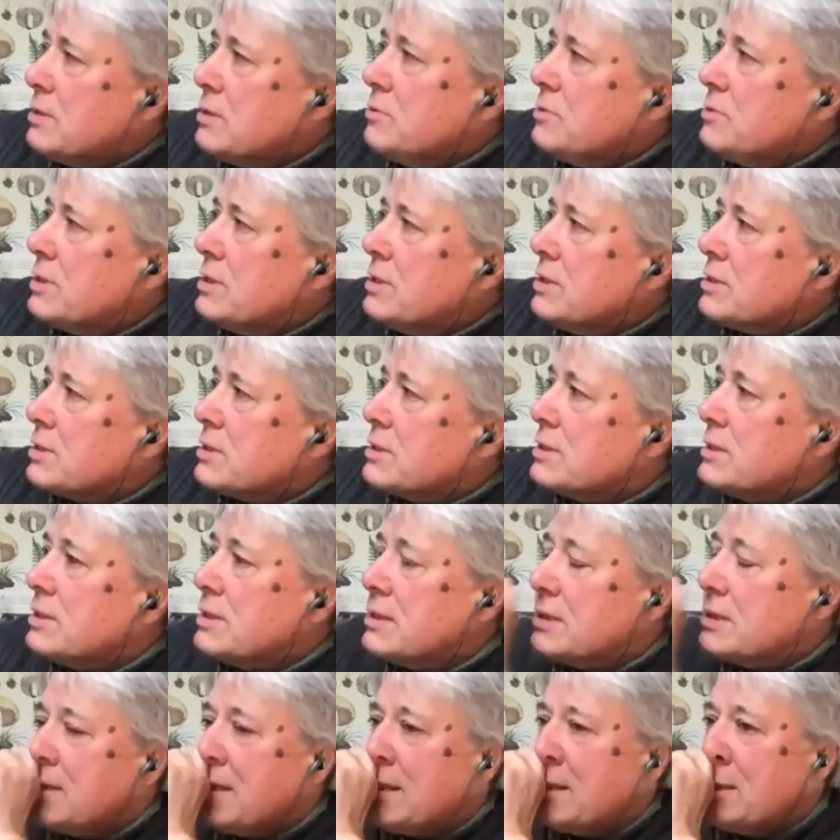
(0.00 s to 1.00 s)
Who's this?" He
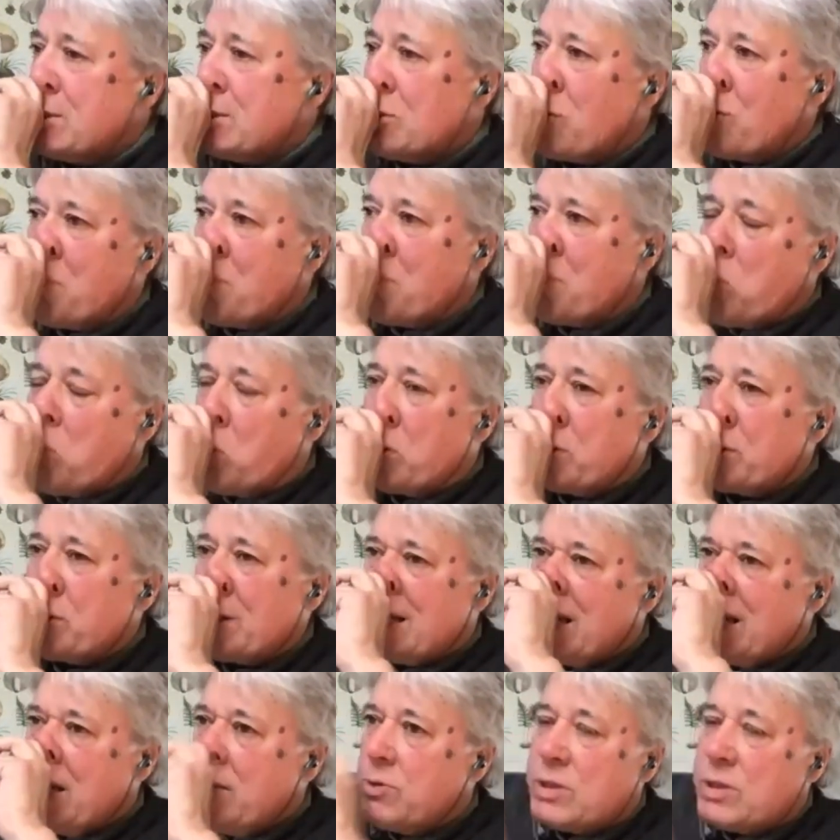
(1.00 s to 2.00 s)
says, "That's Norman
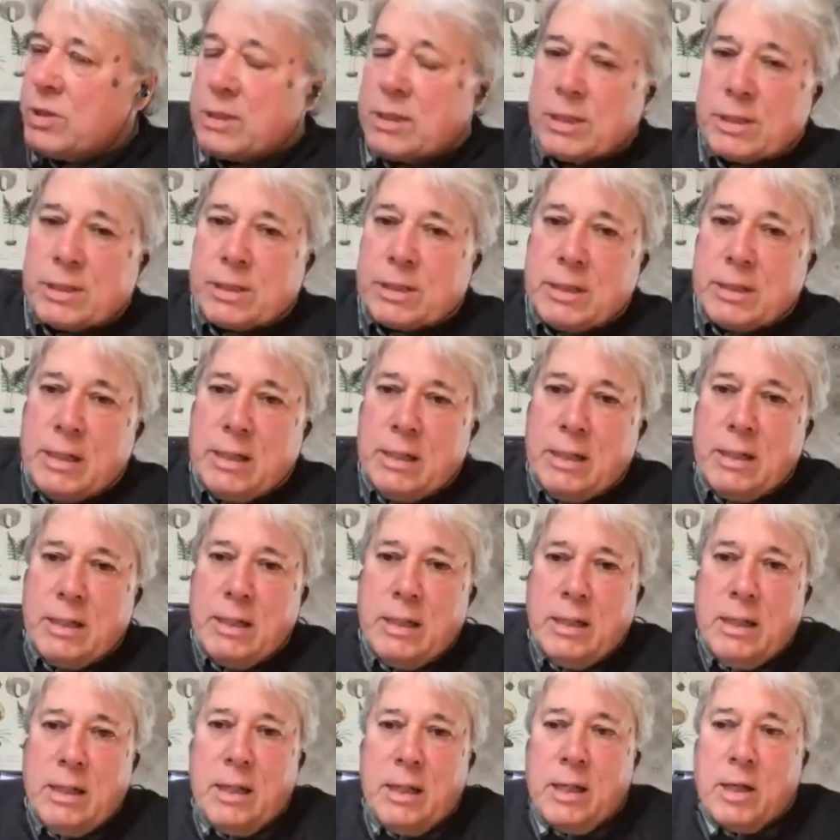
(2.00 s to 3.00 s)
Morrison. He was this
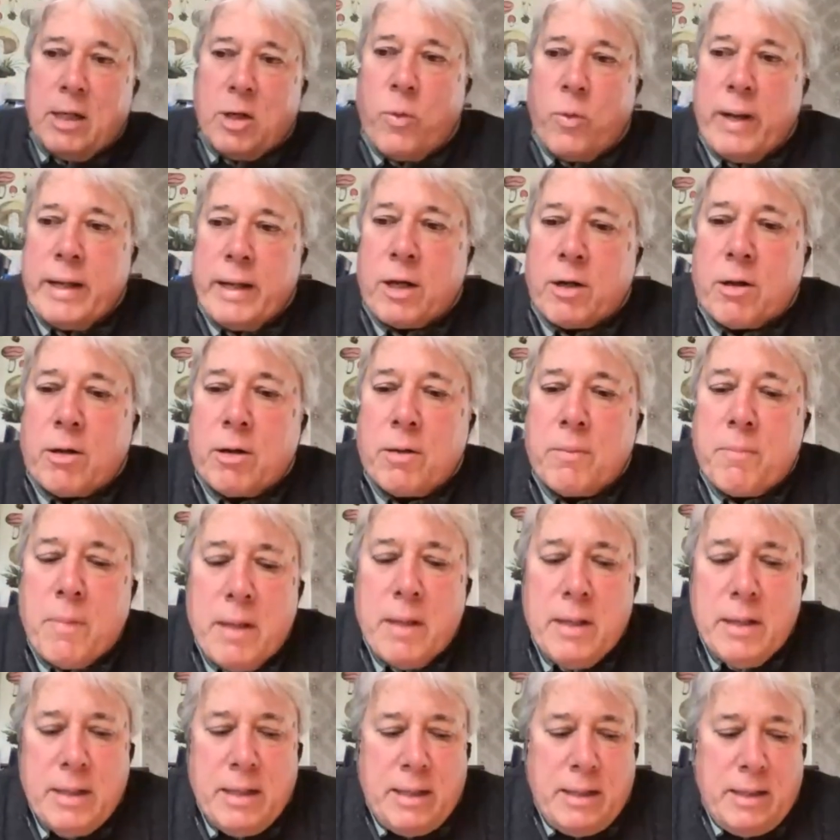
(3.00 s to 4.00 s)
Quaker,"
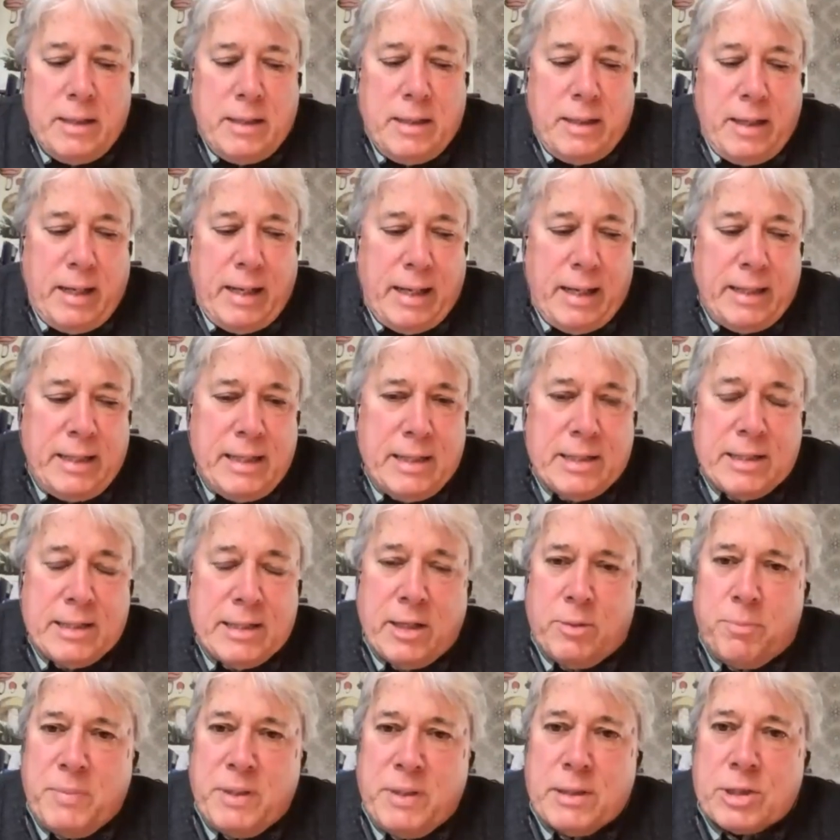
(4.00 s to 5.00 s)
and he
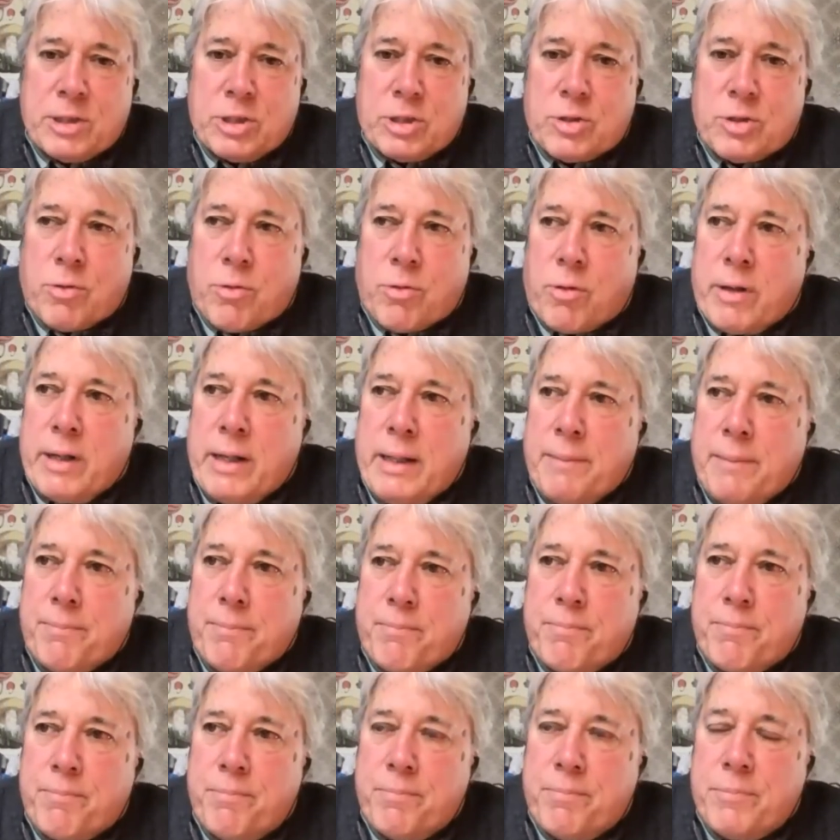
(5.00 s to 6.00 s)
told me the story,
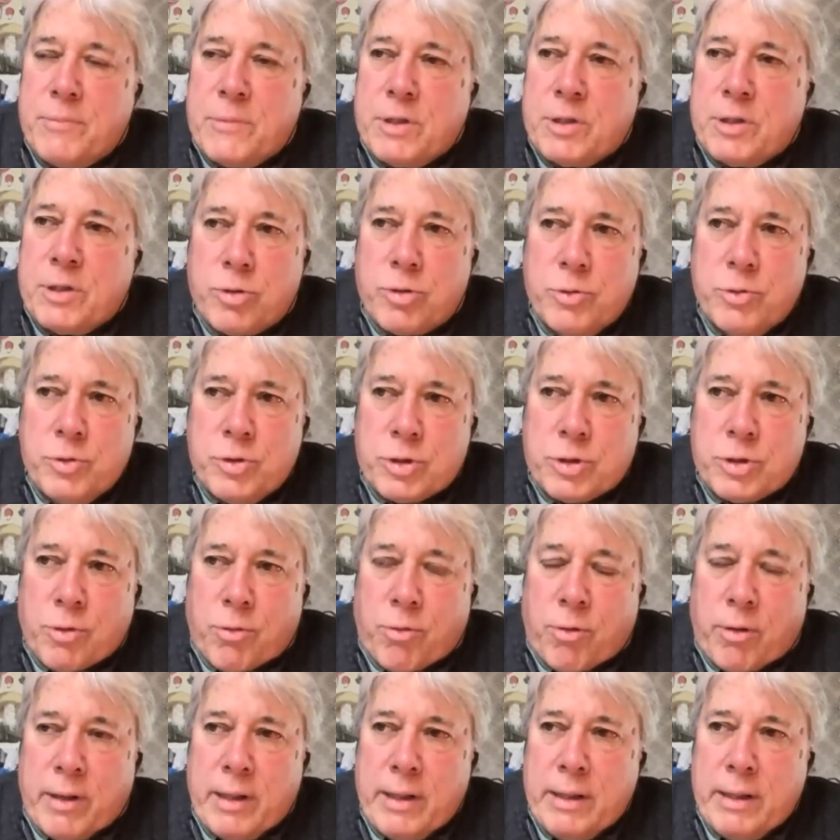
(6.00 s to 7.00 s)
the true
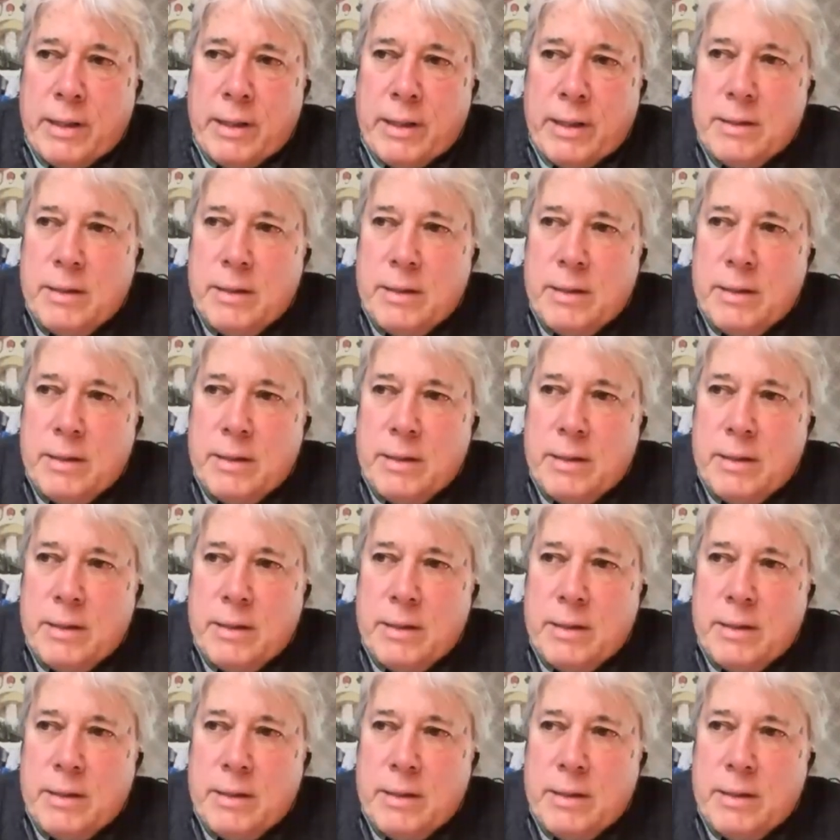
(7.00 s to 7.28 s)
story